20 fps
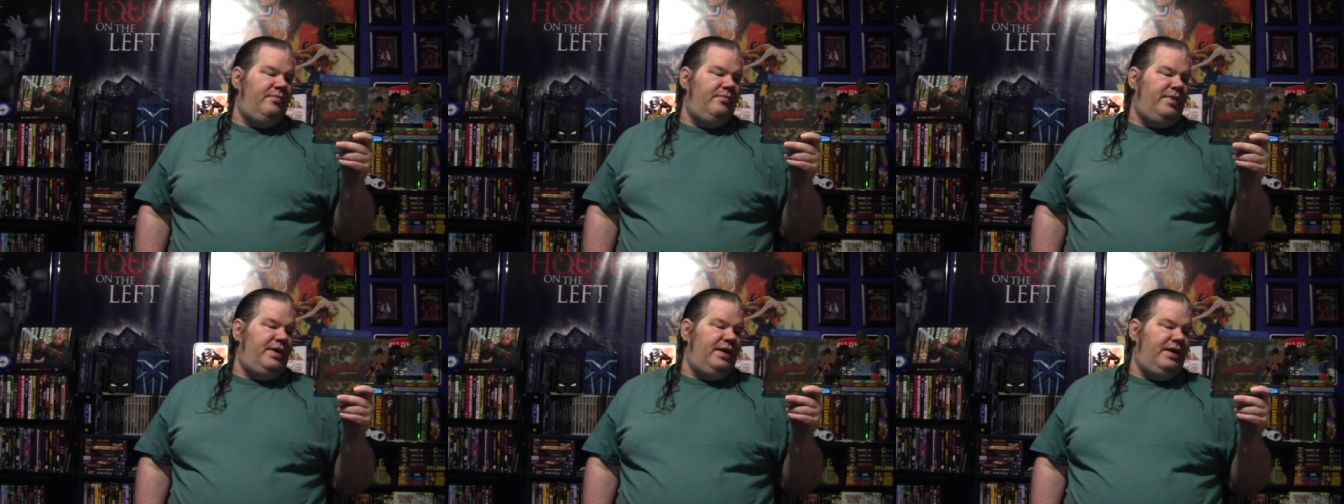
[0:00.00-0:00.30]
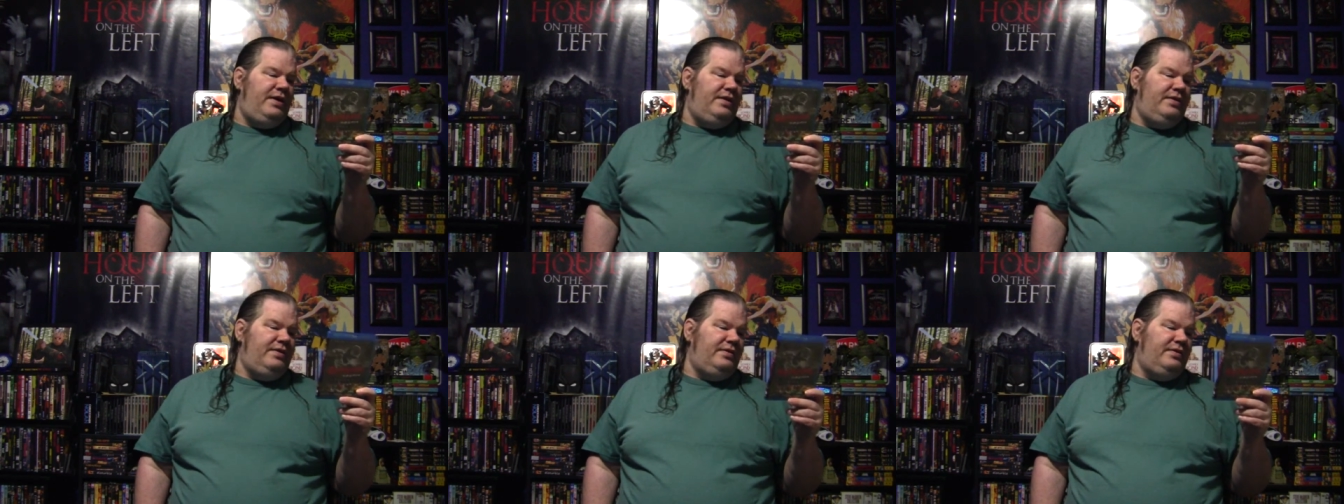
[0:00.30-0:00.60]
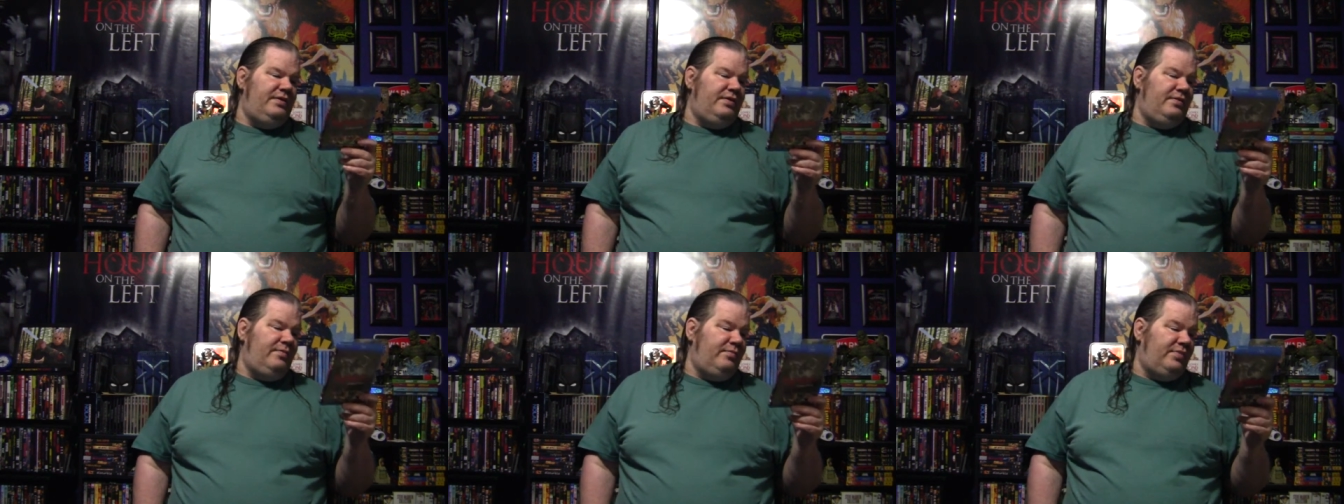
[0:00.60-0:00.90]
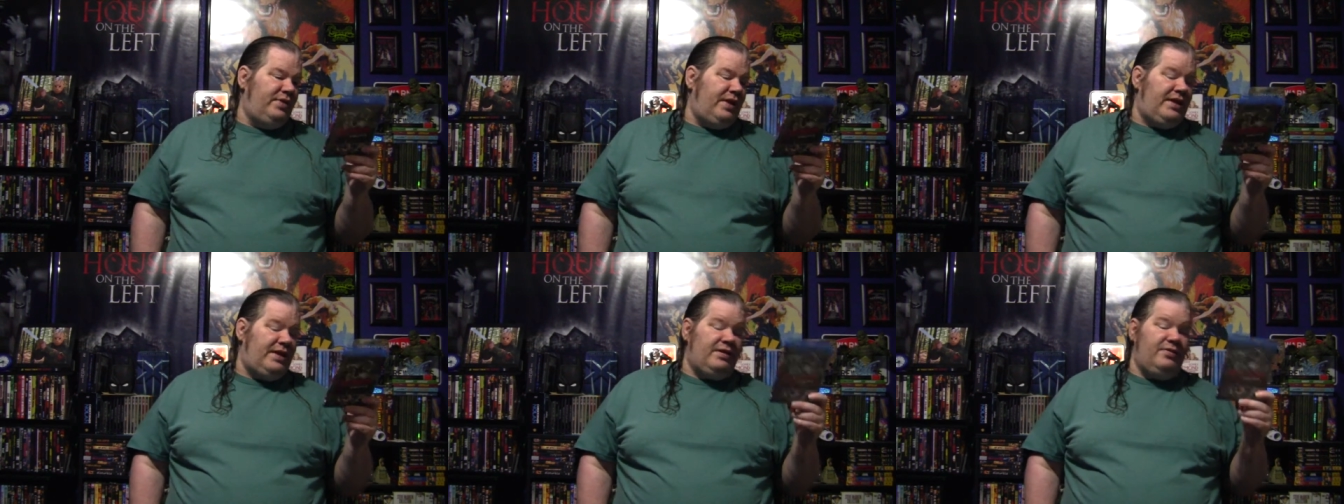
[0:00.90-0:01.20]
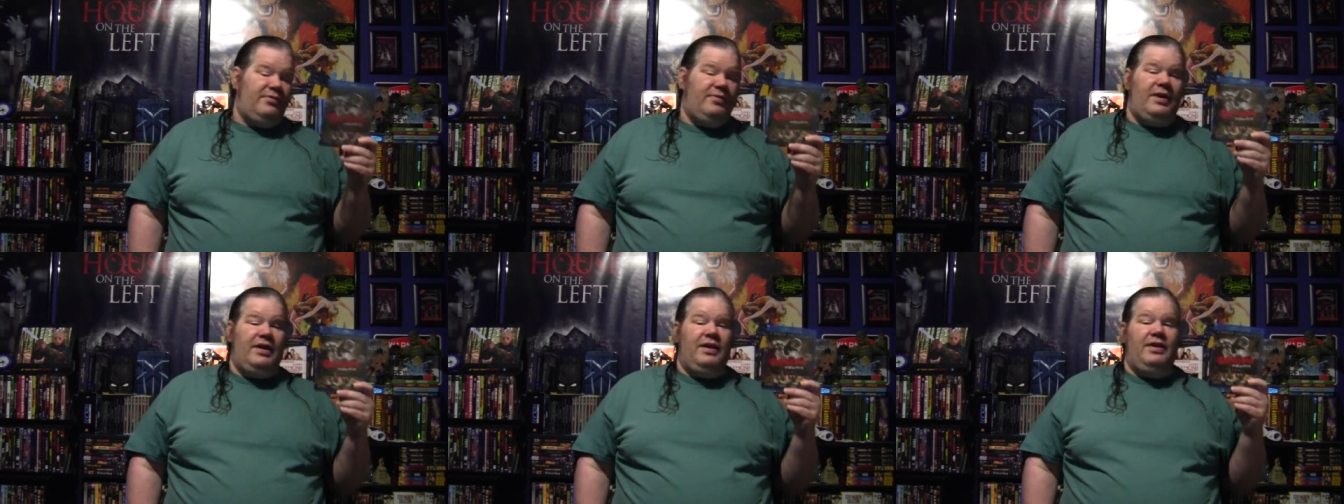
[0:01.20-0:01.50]
But black
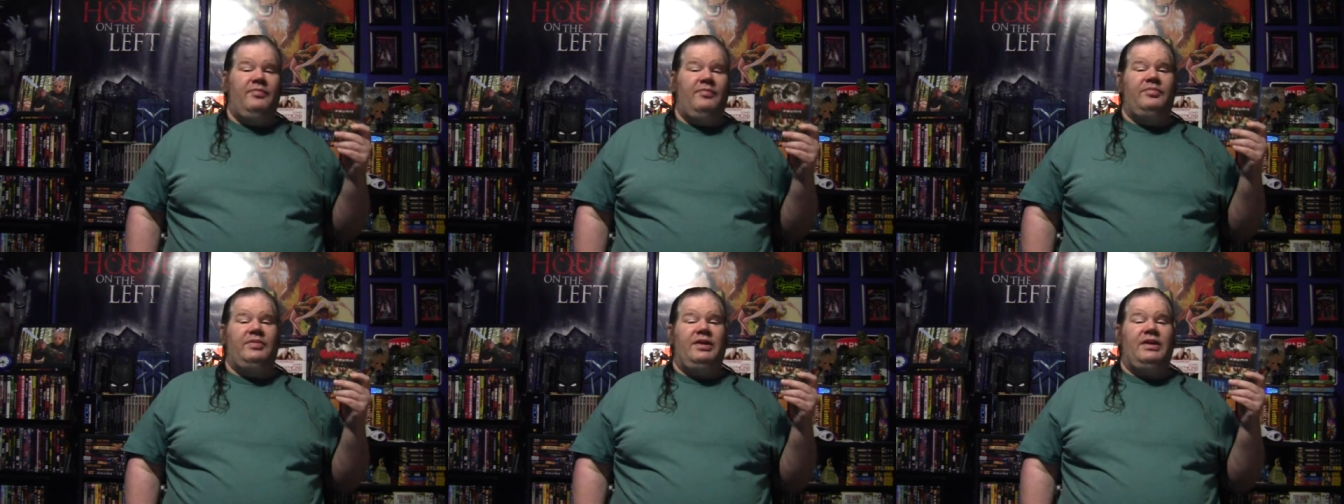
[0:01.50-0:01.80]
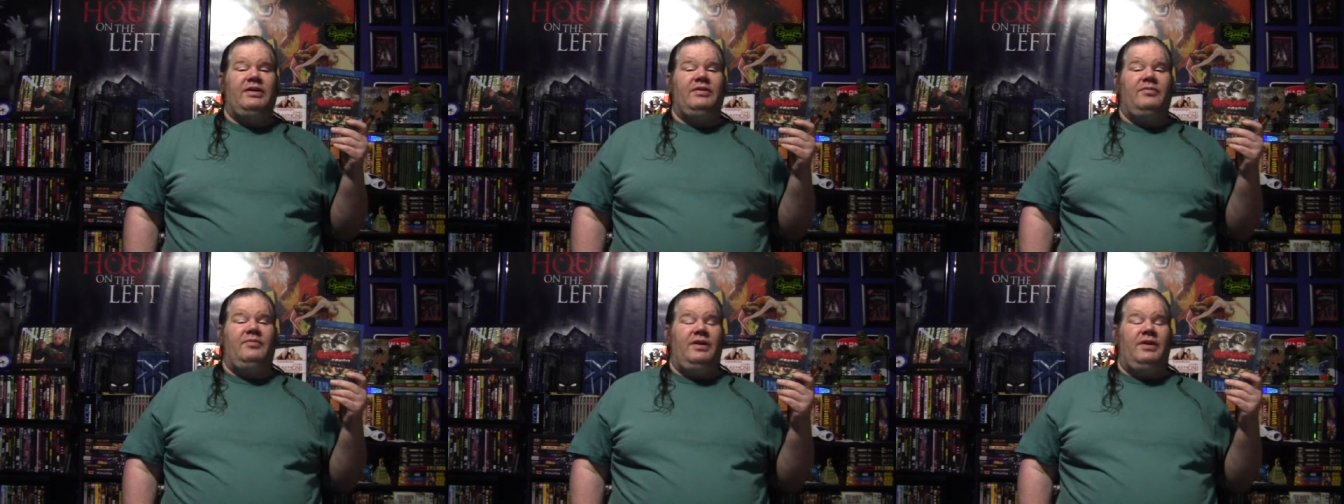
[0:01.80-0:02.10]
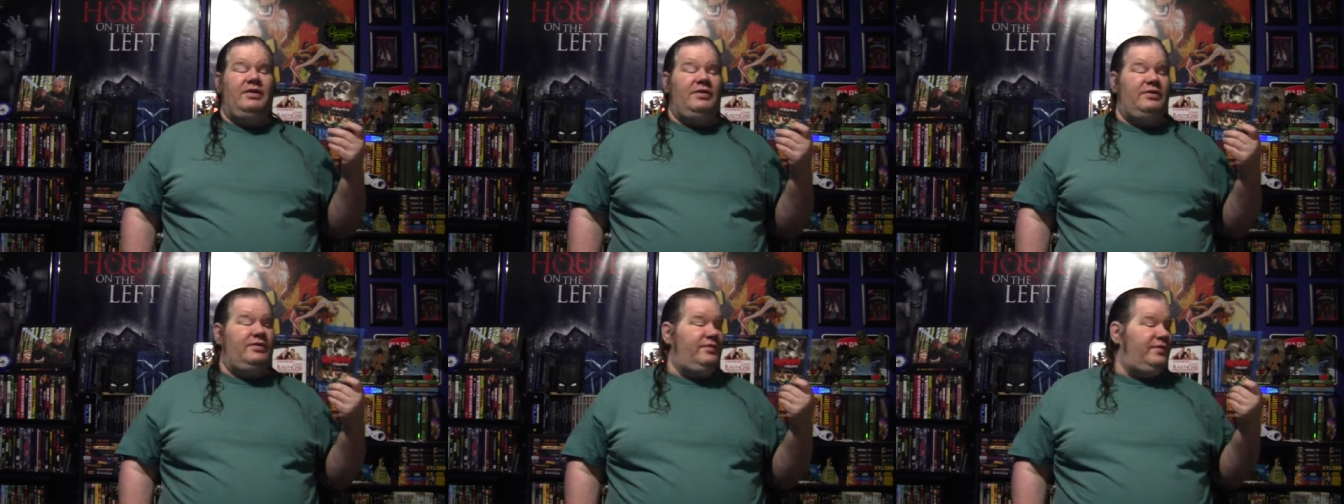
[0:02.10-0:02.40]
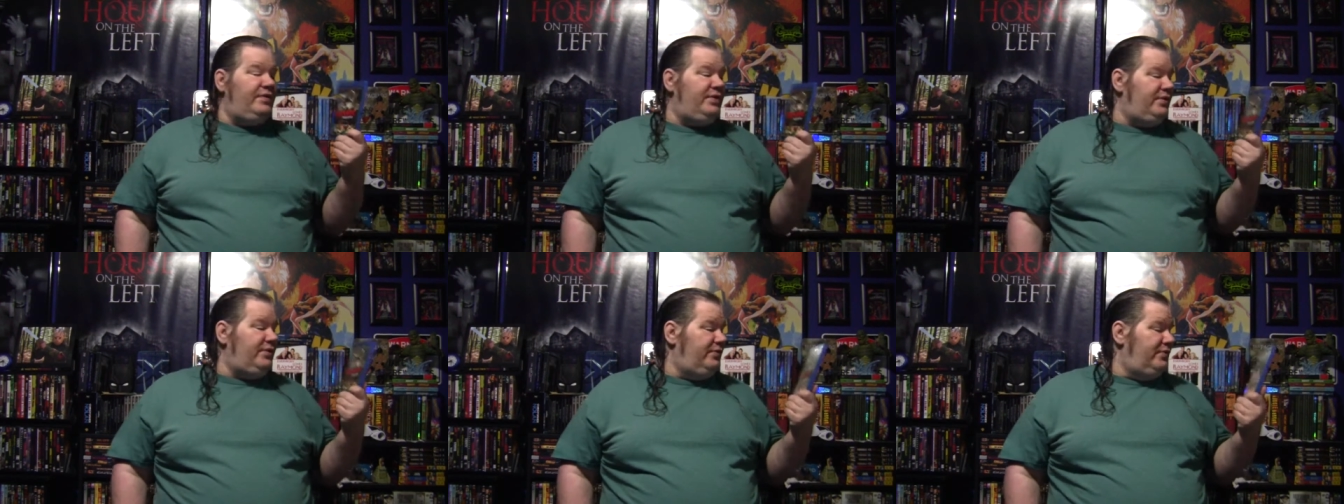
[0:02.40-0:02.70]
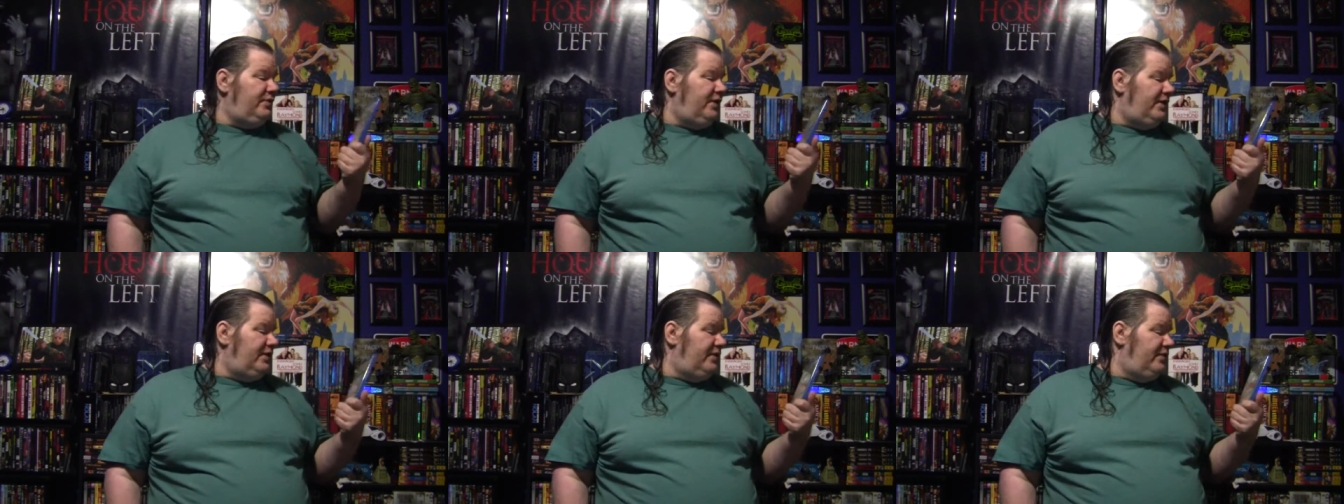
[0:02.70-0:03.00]
and white looks very
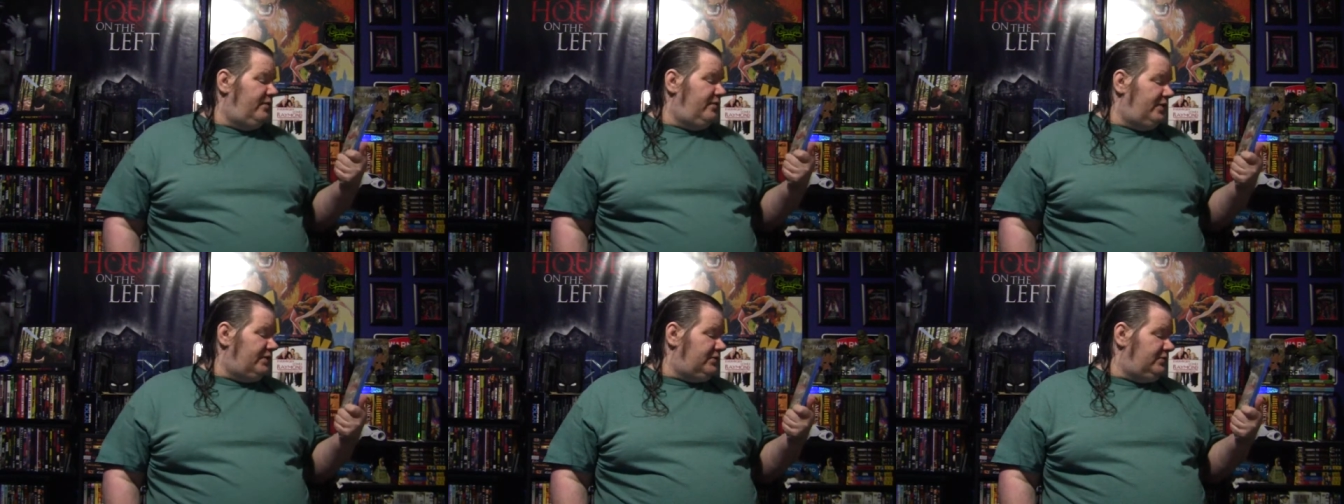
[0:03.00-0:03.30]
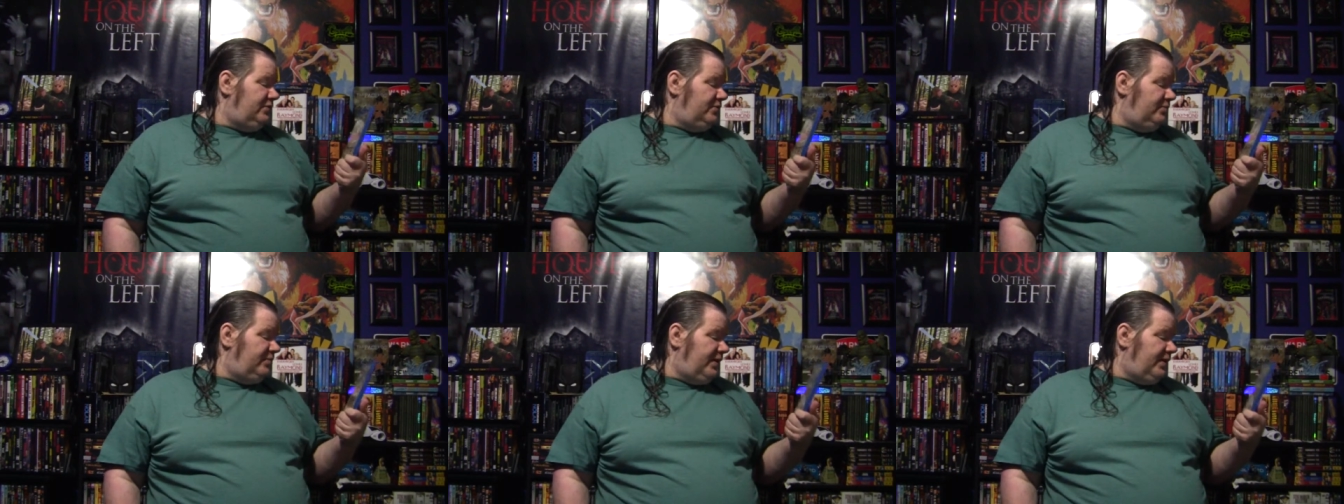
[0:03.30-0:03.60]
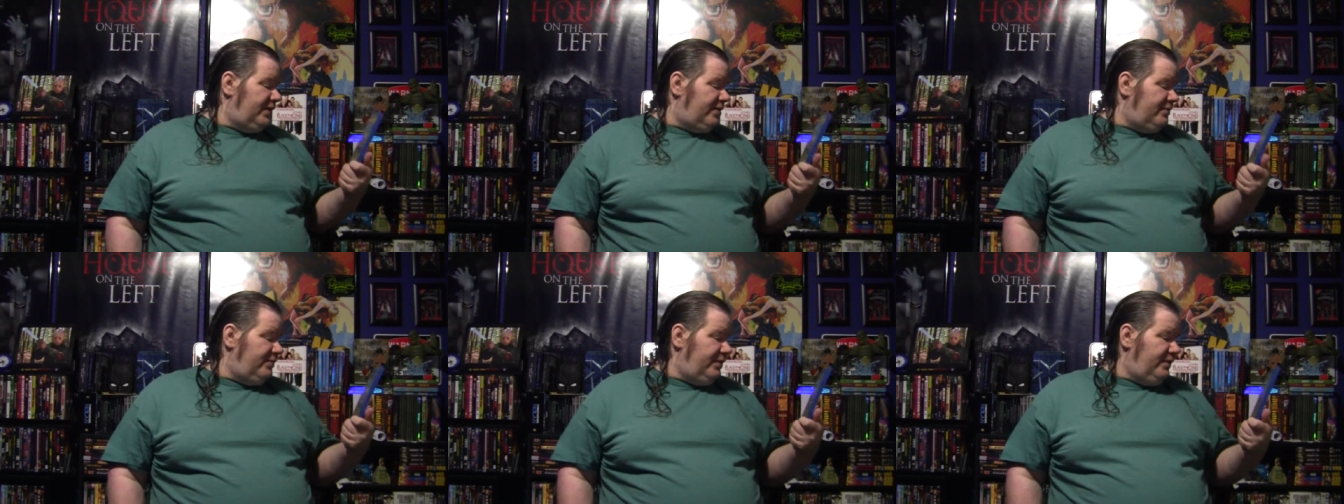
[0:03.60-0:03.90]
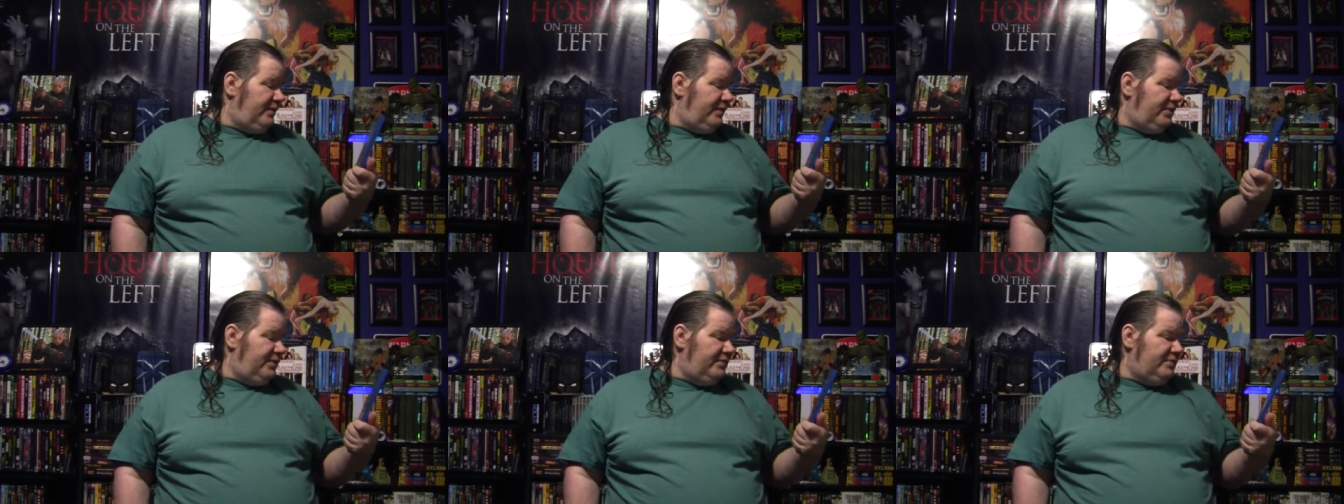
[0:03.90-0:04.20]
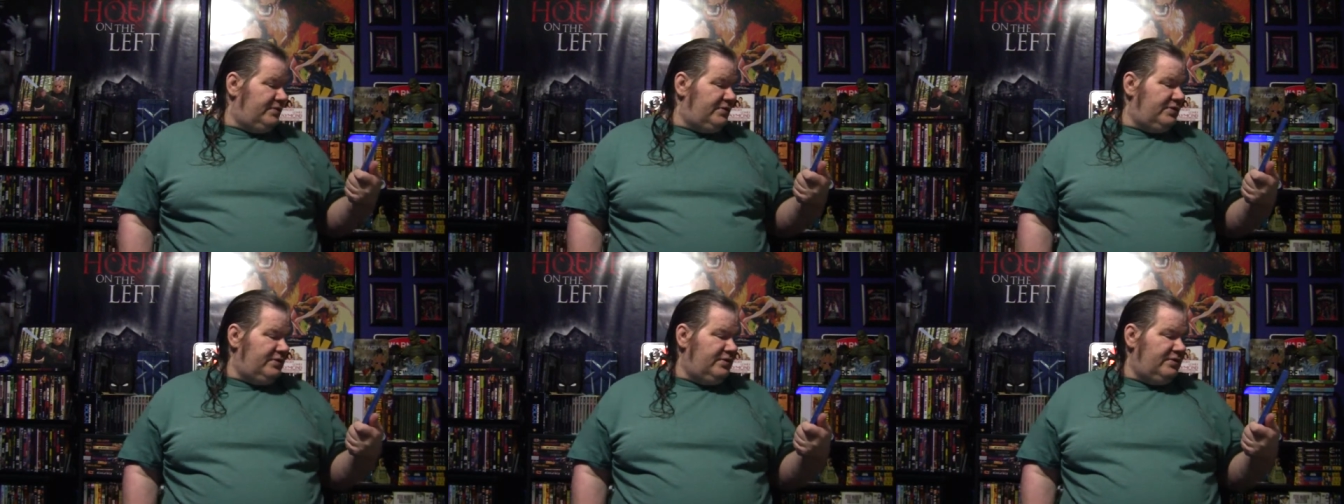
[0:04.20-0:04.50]
cool. I love watching old black and white
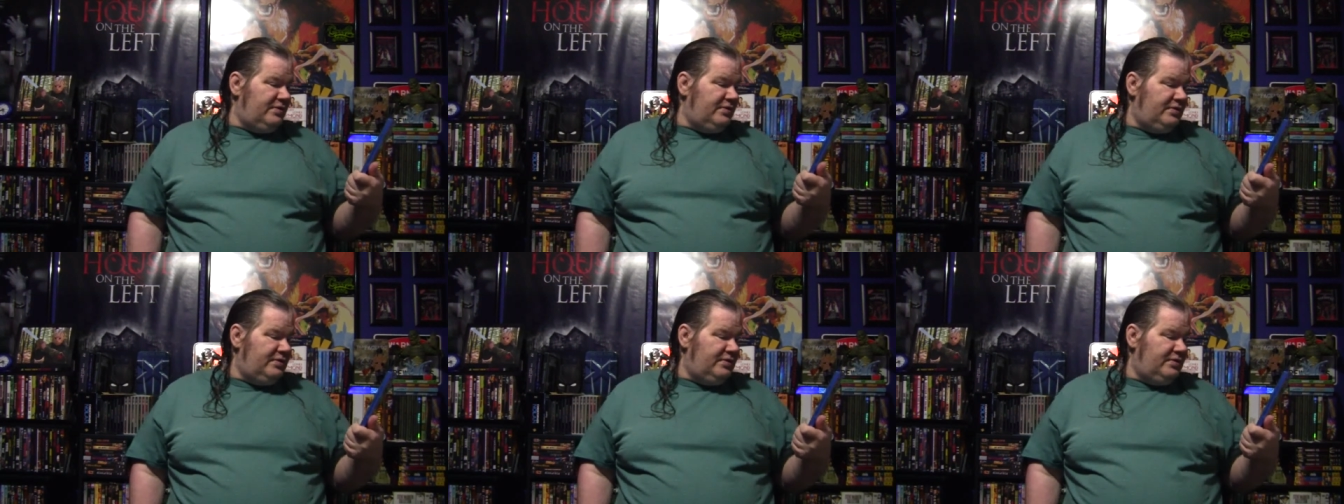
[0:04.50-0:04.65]
films.